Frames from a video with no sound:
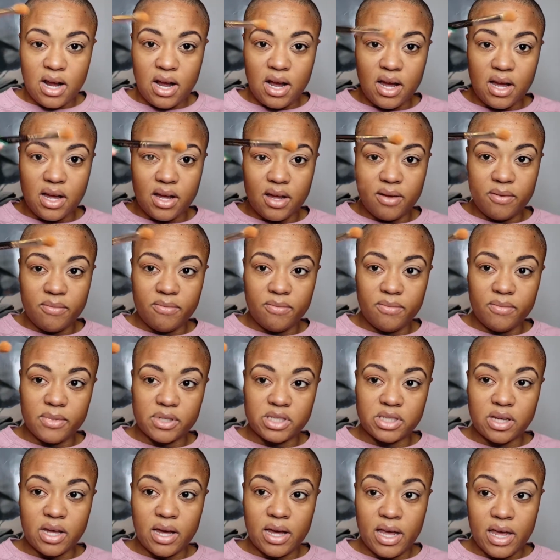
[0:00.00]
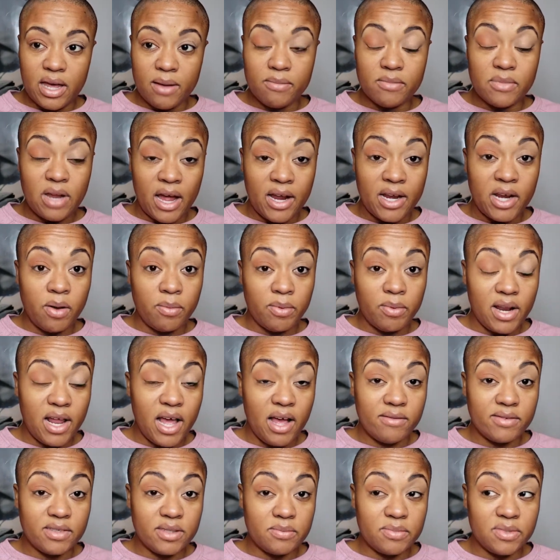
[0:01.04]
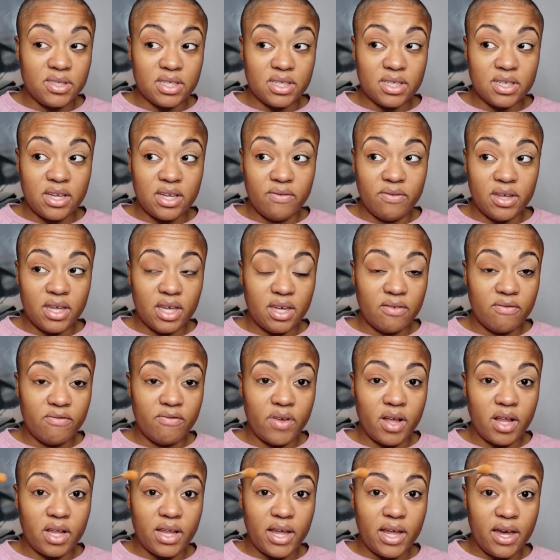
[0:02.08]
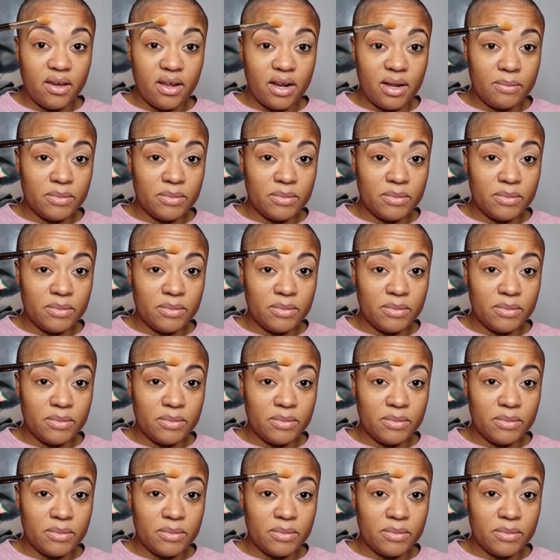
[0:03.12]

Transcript: So I know I'm gonna have some significant fallout.